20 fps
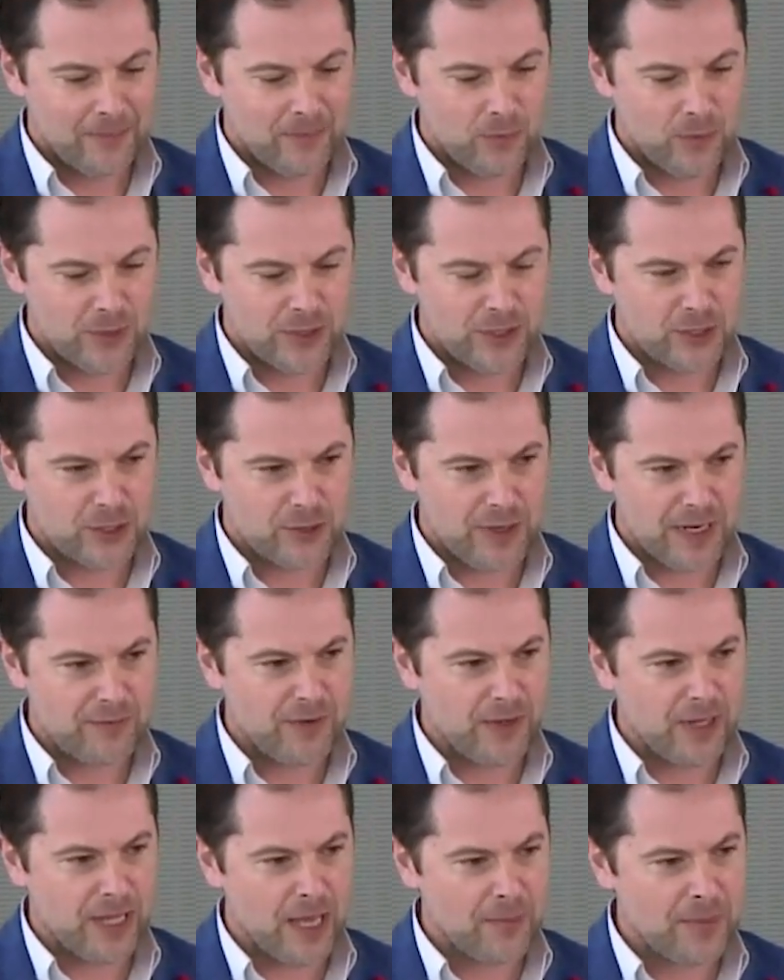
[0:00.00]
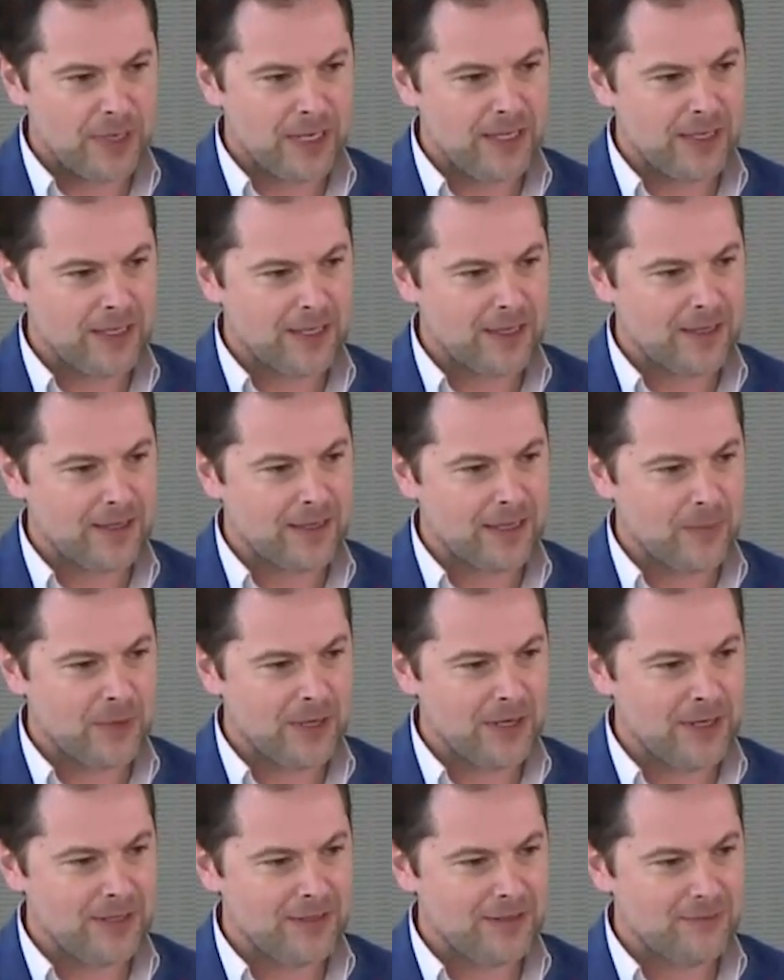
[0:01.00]
Which is great. Phil, how
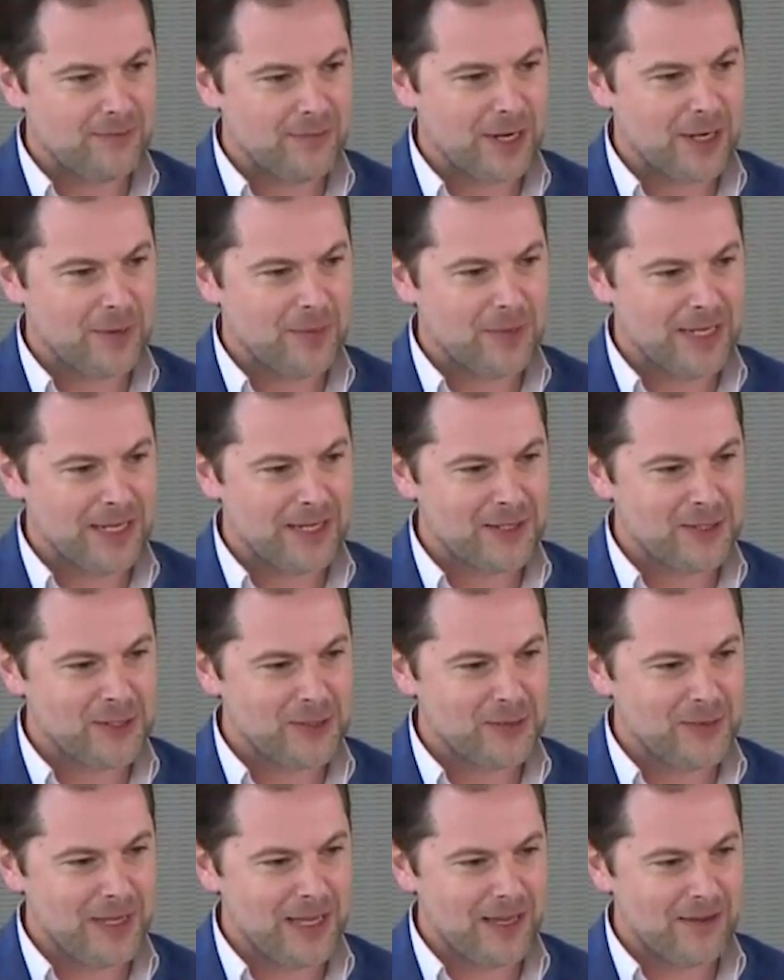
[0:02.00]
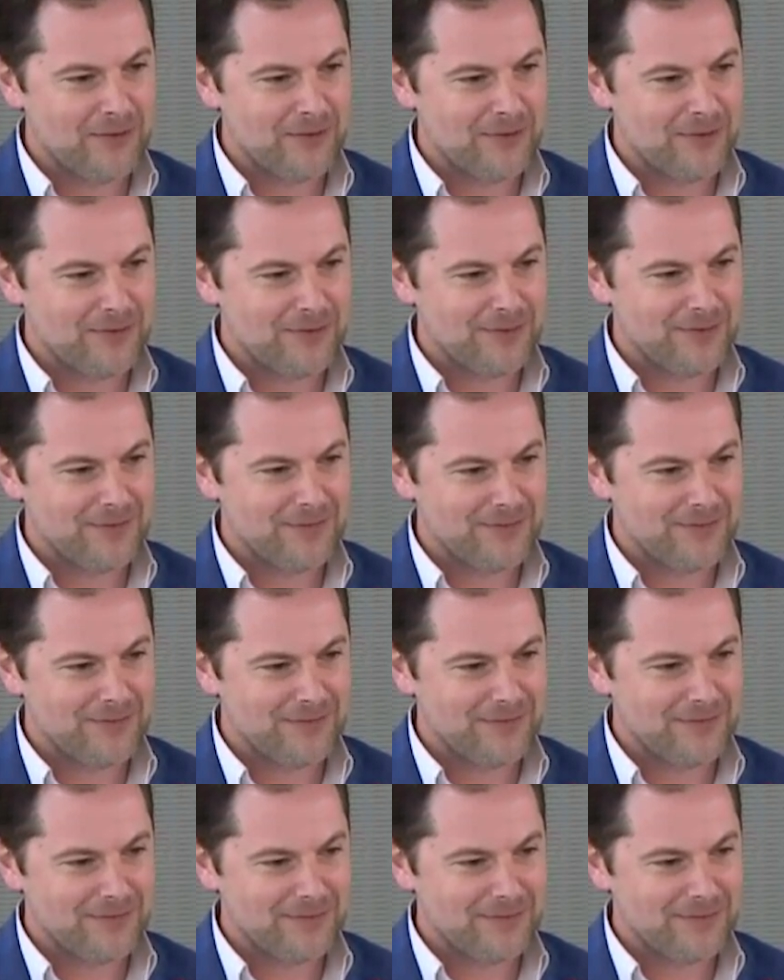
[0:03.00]
many recommendations do we have?
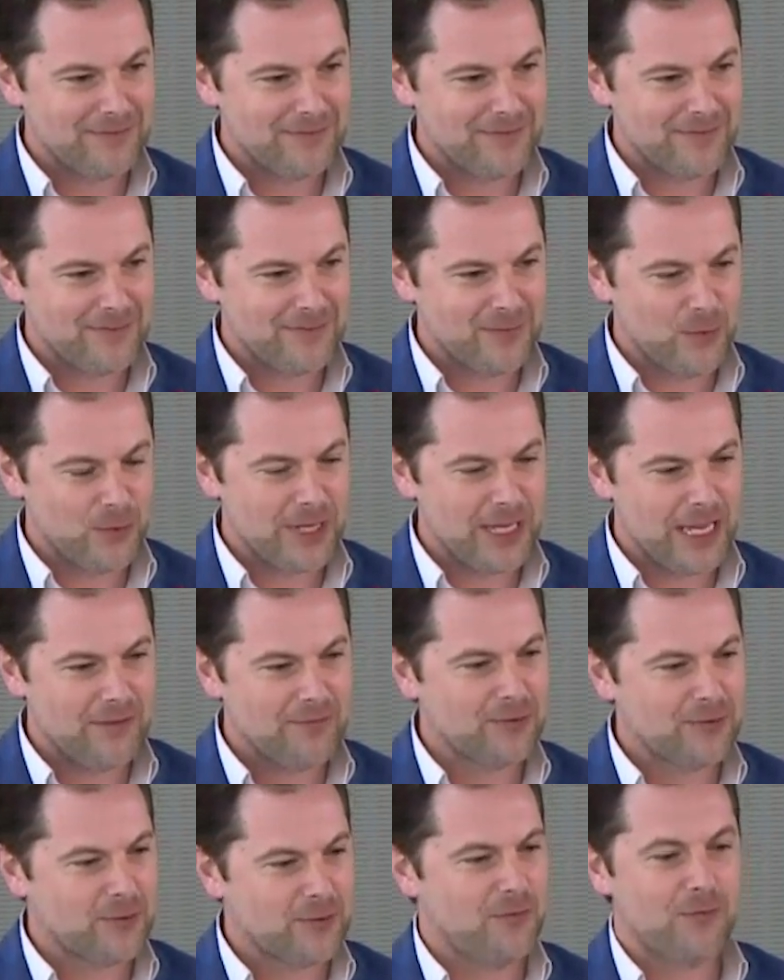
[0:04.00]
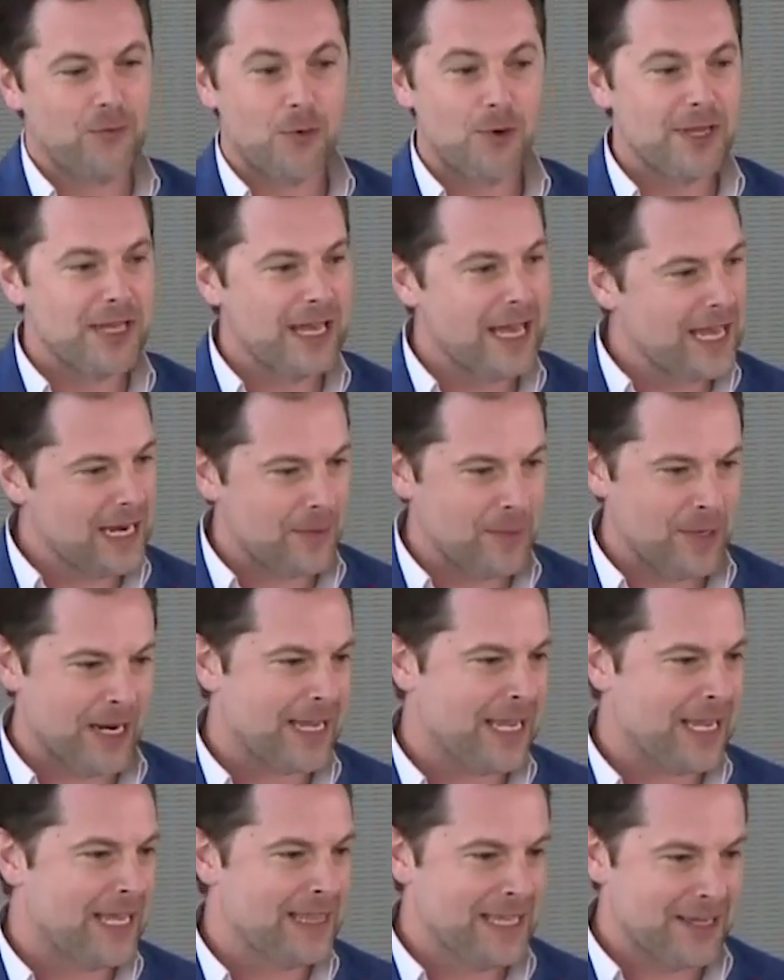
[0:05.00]
48. So 48. I mean, I
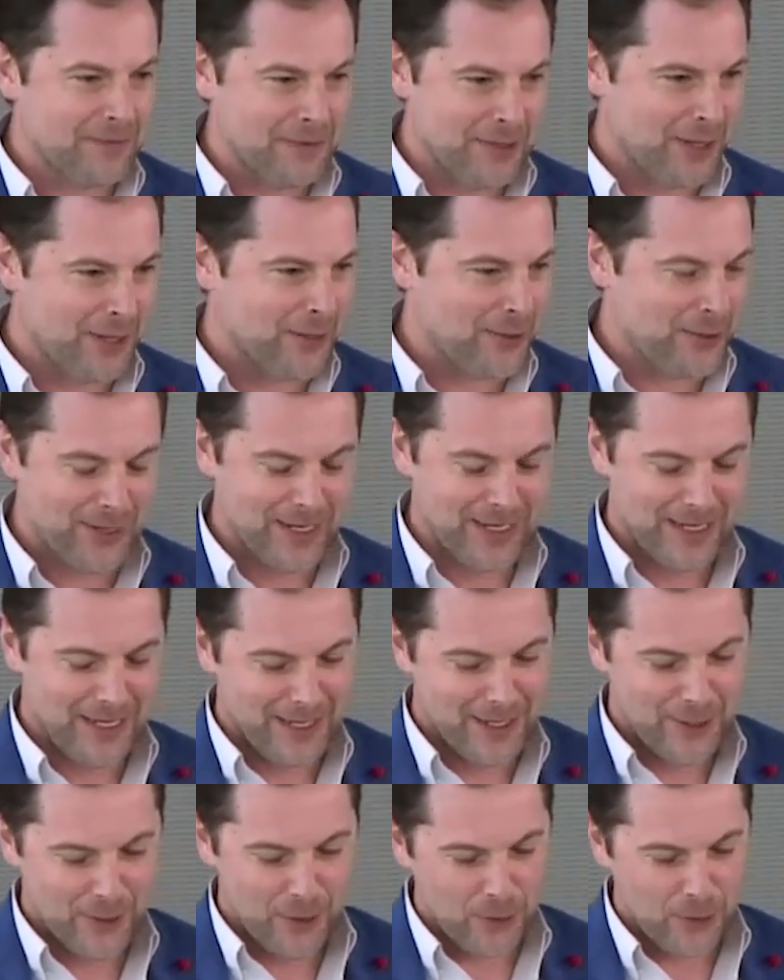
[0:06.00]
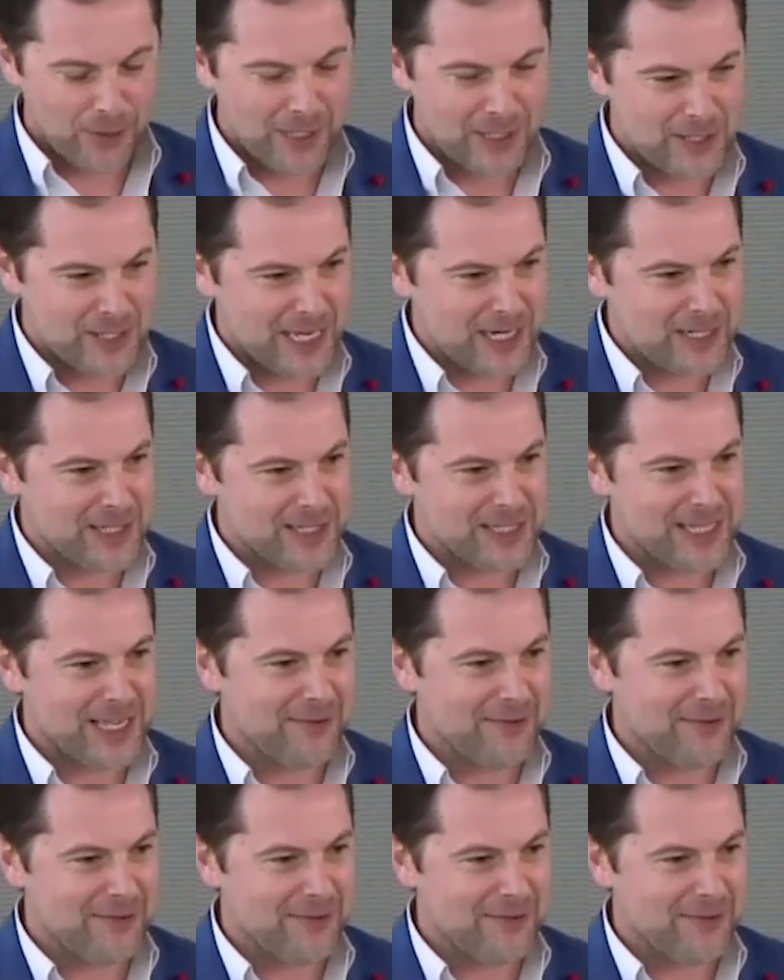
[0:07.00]
can't think of another organization that's